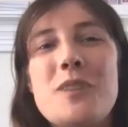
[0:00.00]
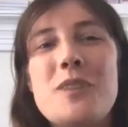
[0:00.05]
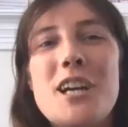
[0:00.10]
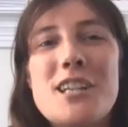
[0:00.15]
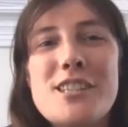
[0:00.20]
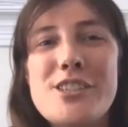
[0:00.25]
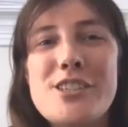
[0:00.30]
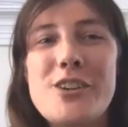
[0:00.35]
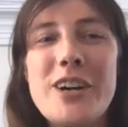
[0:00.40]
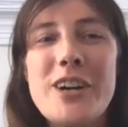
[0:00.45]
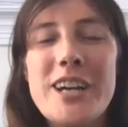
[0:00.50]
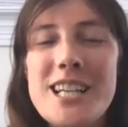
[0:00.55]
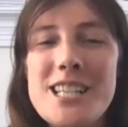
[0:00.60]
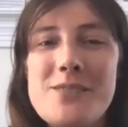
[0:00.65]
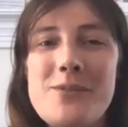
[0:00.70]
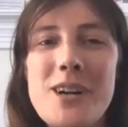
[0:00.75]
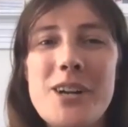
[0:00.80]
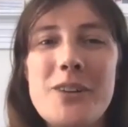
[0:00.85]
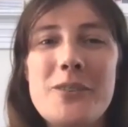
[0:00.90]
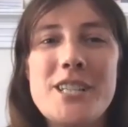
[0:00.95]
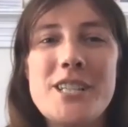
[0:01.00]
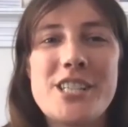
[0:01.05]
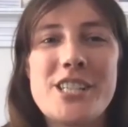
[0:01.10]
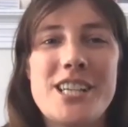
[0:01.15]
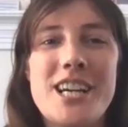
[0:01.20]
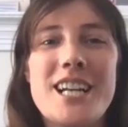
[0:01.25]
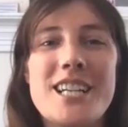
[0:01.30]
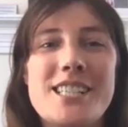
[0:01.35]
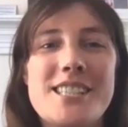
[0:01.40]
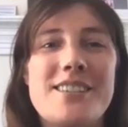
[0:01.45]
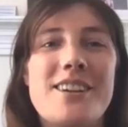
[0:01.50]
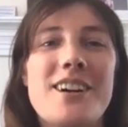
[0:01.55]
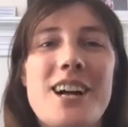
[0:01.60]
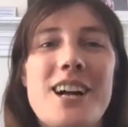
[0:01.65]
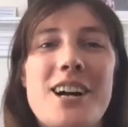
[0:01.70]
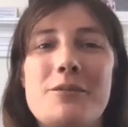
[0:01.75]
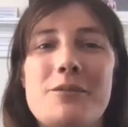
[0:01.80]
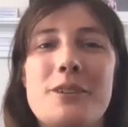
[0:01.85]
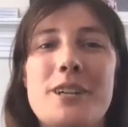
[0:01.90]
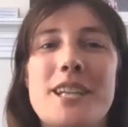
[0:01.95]
So I guess why don't we just kind of start
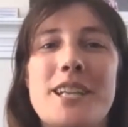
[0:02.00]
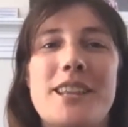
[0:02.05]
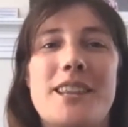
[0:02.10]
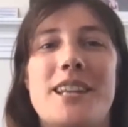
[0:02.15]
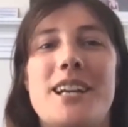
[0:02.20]
off with